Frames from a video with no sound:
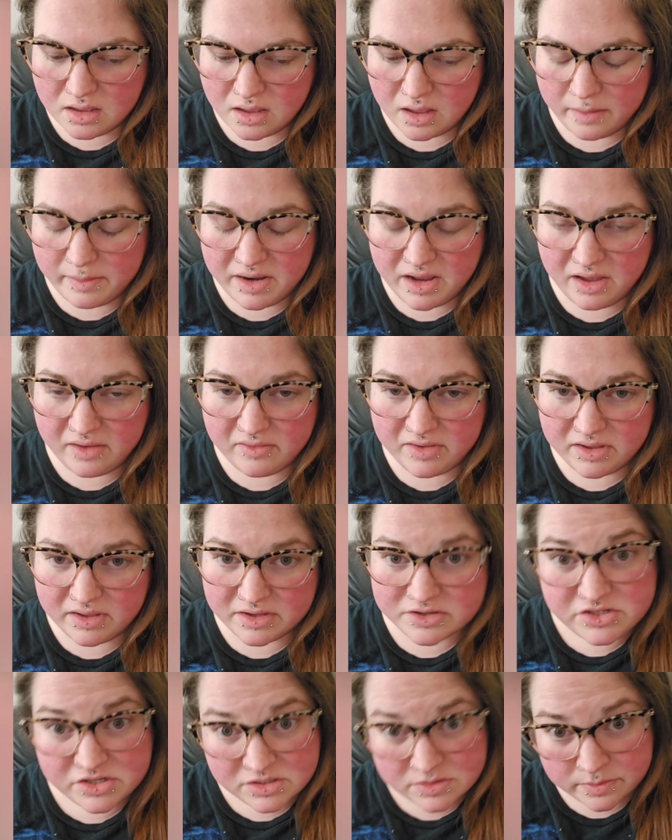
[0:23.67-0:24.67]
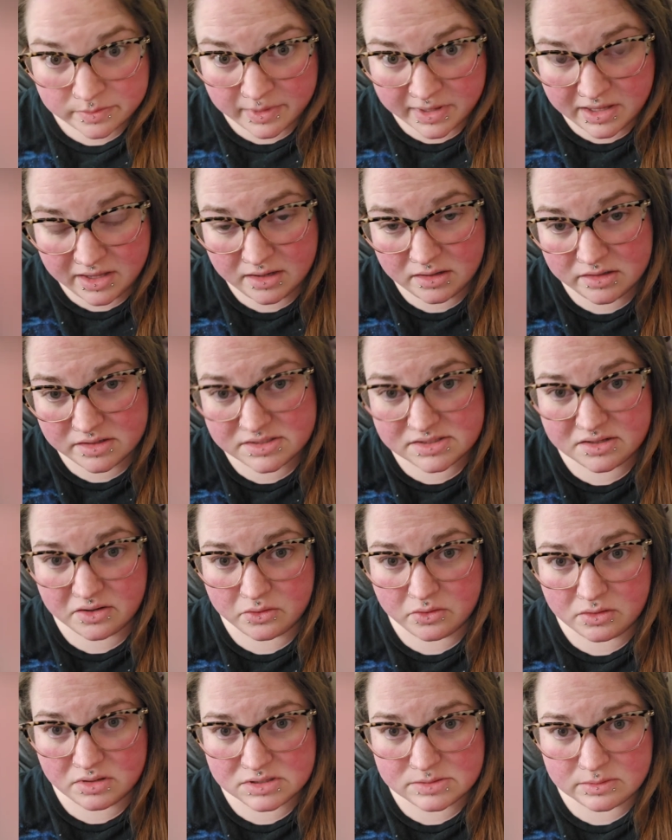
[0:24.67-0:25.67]
I've been having issues with my kidney
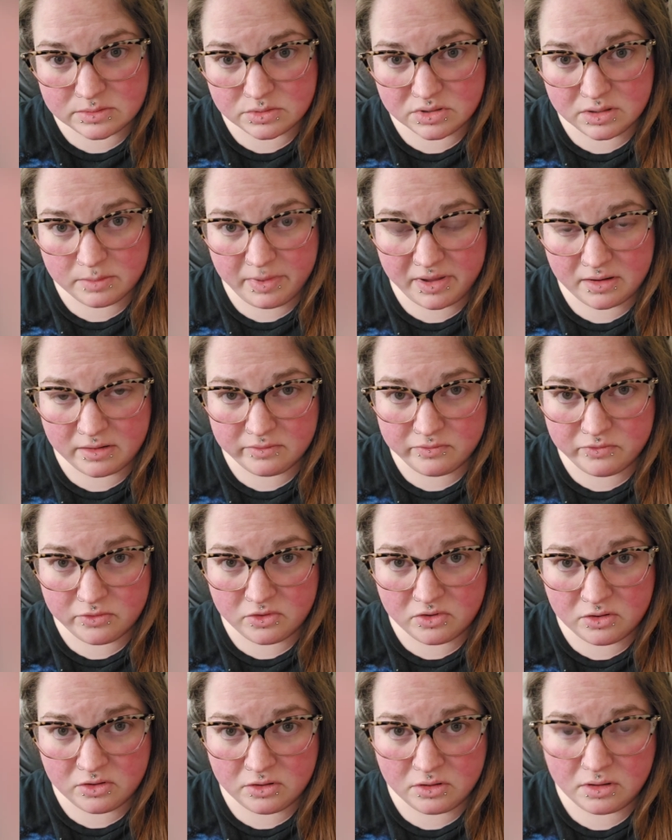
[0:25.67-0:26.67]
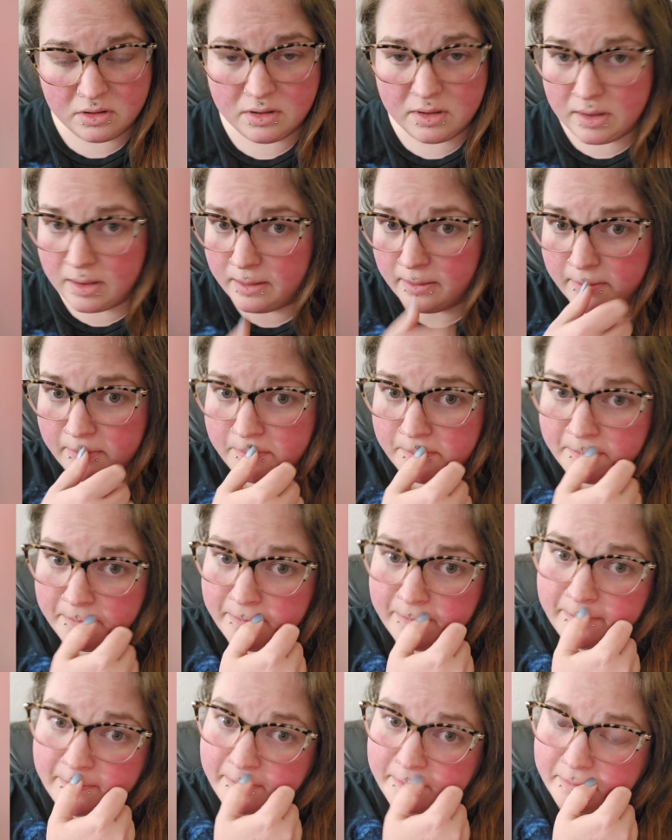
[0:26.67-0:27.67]
stone. It's been really painful.
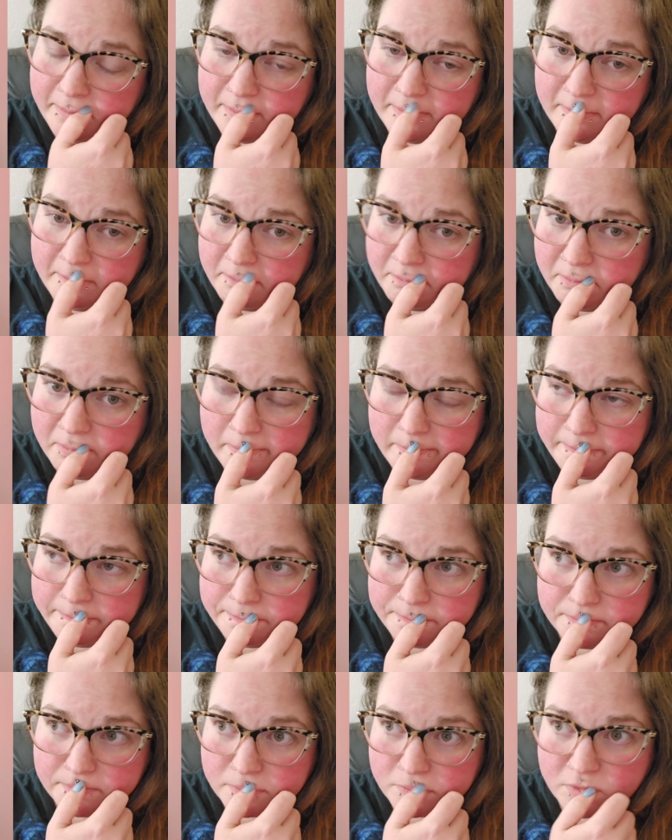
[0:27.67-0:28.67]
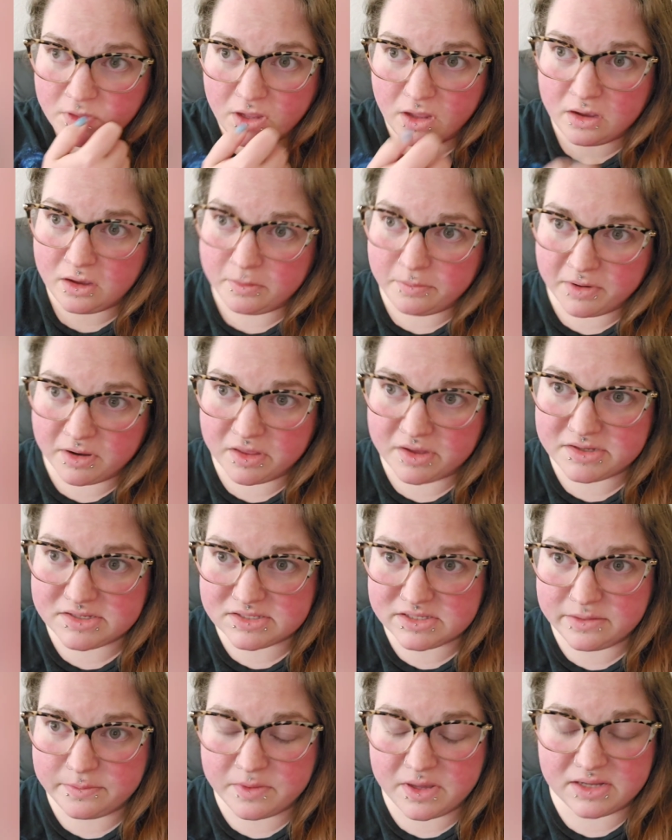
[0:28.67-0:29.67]
I could barely
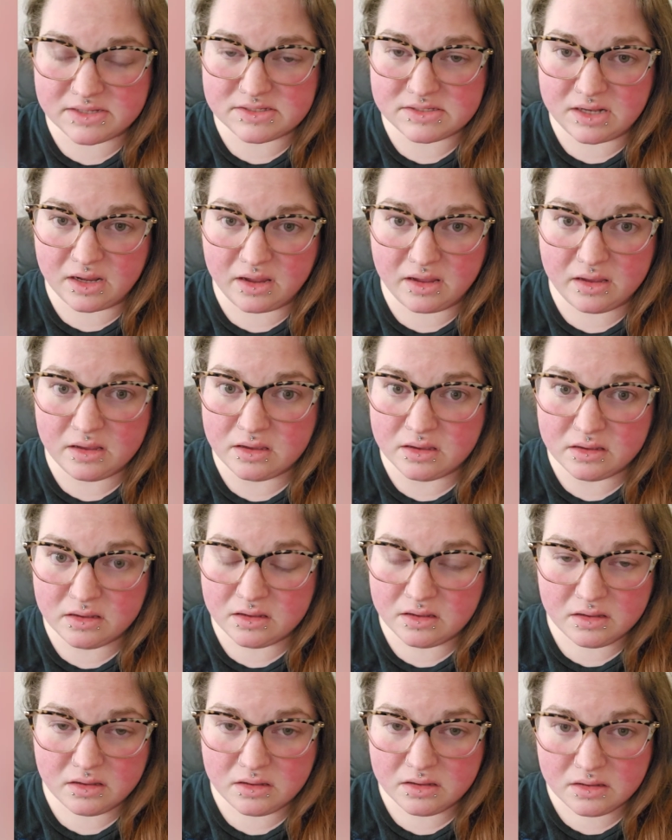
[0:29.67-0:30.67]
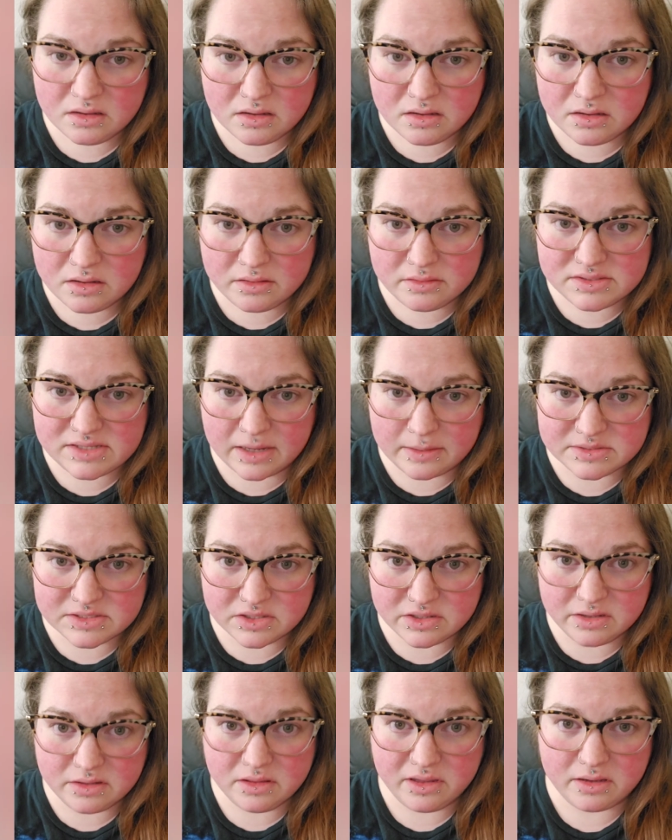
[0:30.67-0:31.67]
sleep last night. I was
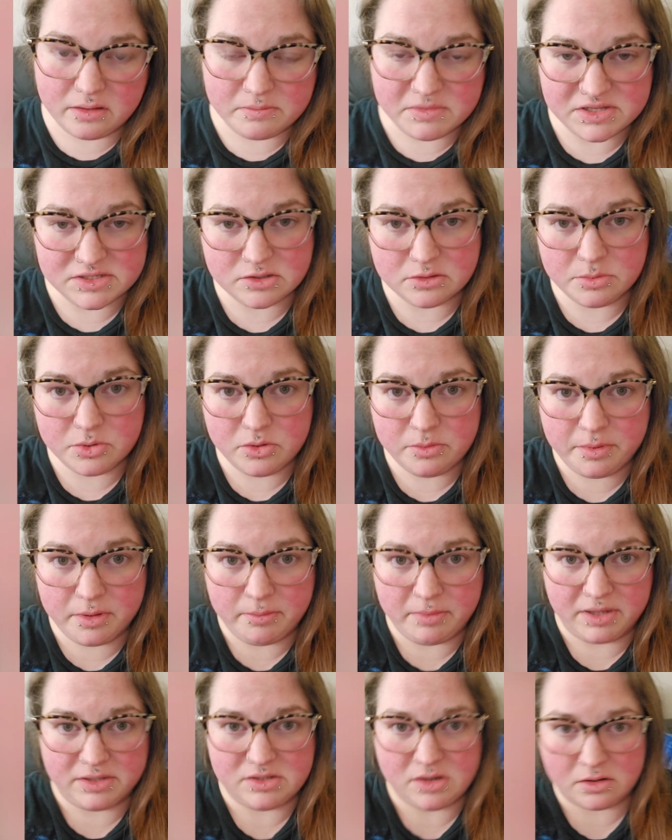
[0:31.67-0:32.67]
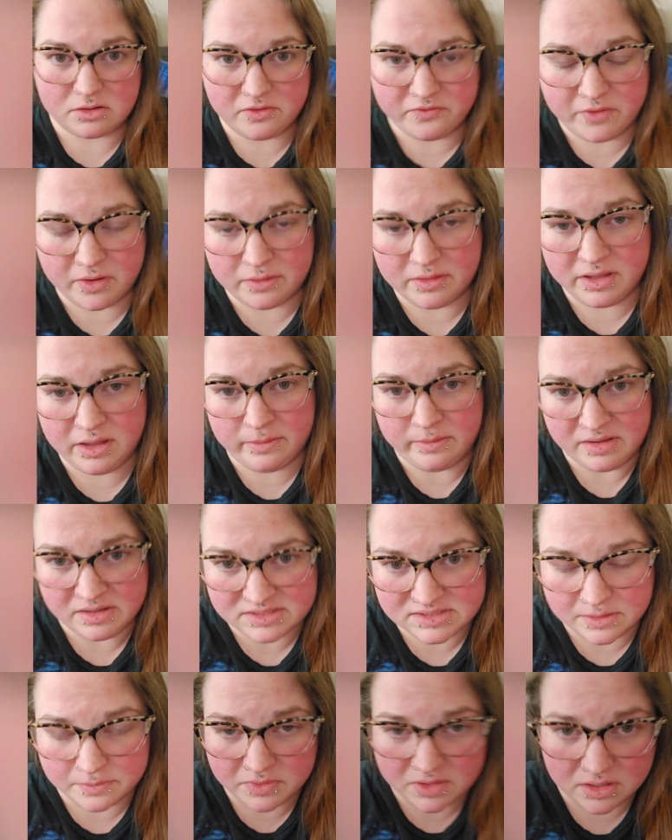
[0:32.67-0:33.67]
absolutely like miserable, but my doctor finally gave me
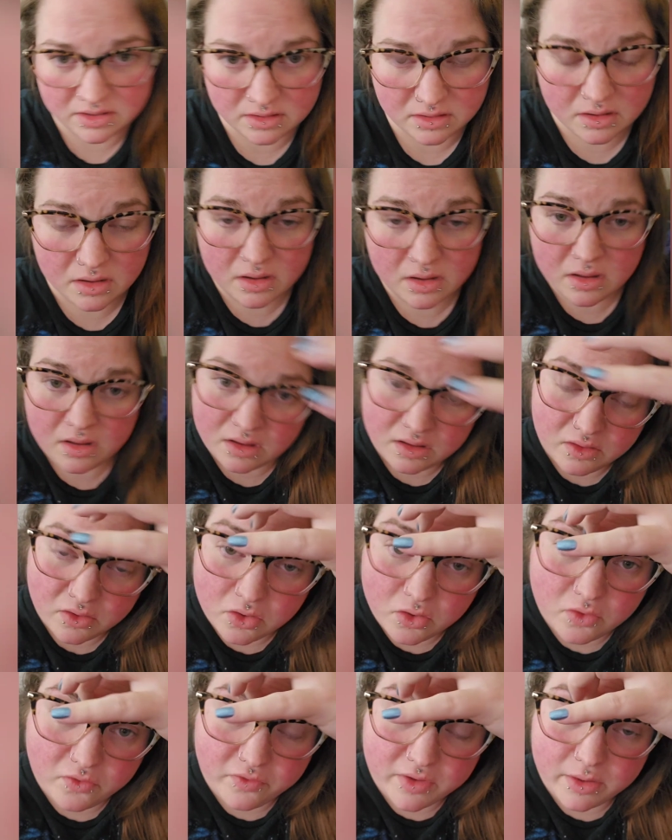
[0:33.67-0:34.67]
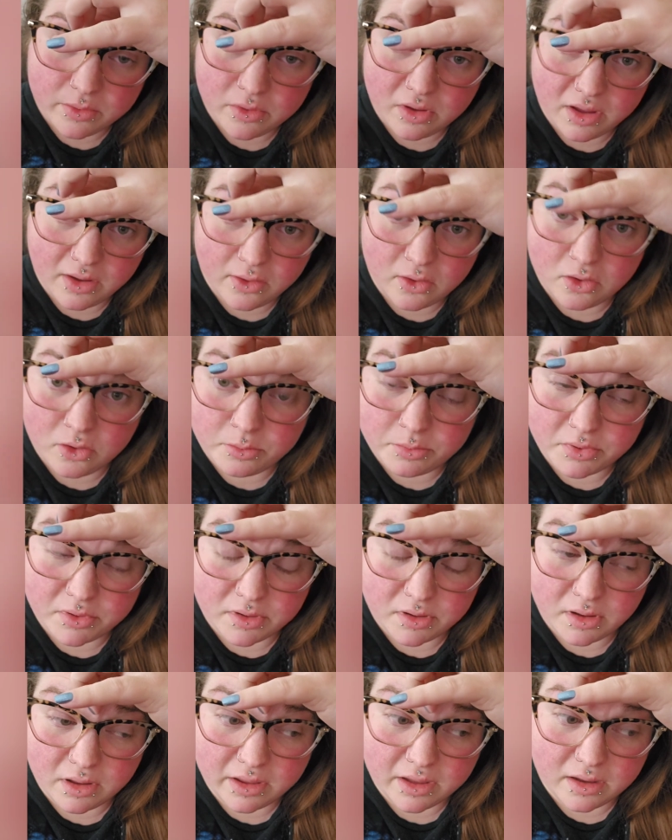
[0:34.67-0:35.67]
something. Hopefully it will help,
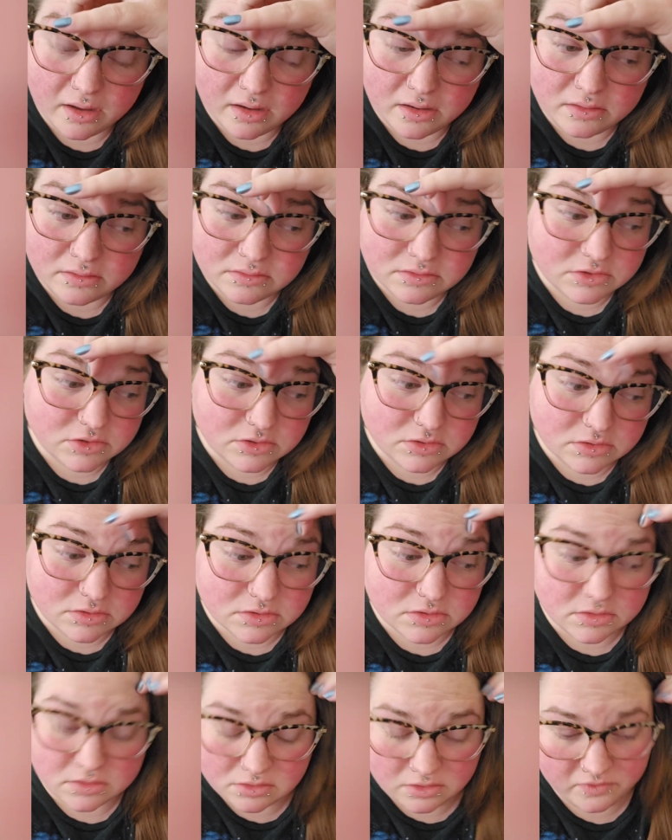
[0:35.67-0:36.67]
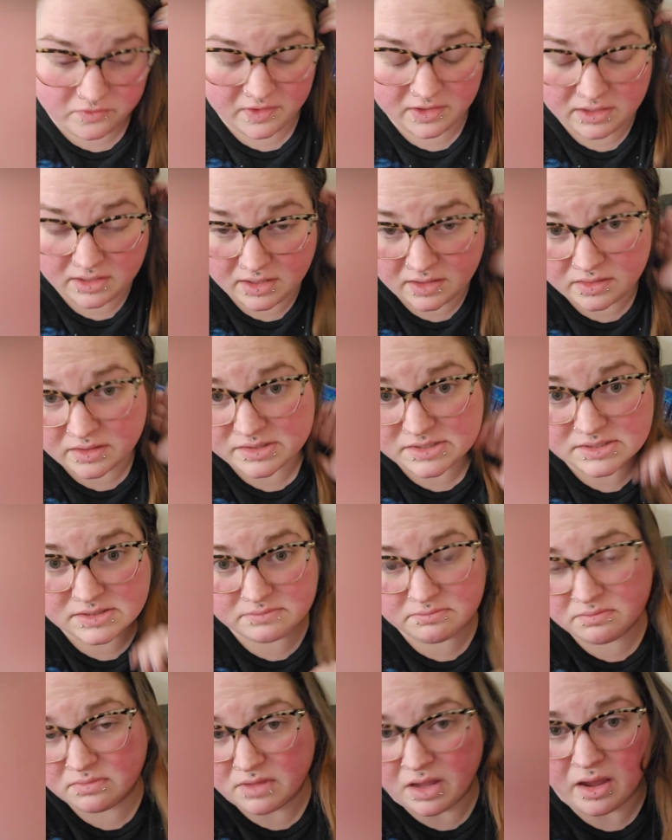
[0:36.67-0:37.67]
and hopefully I can get this
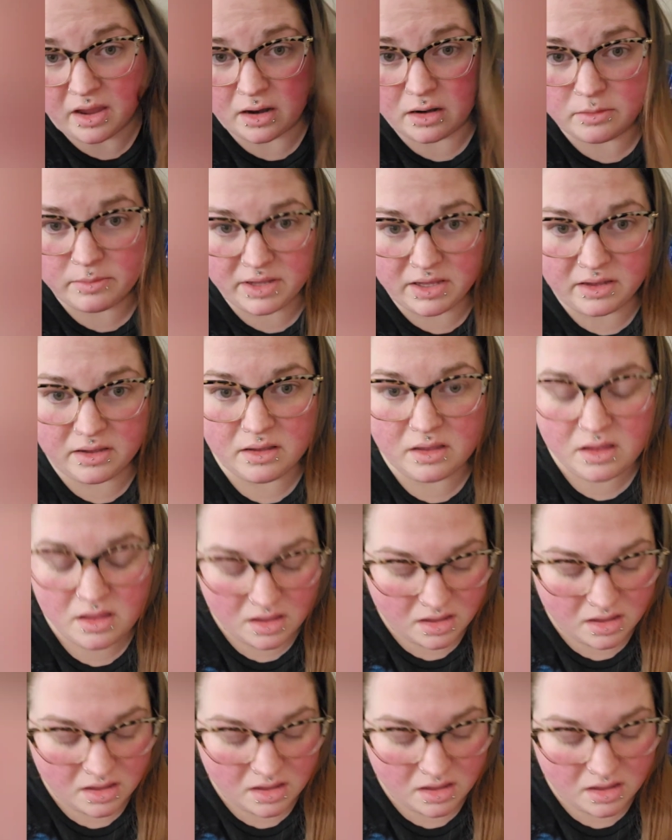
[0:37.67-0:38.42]
thing out of me.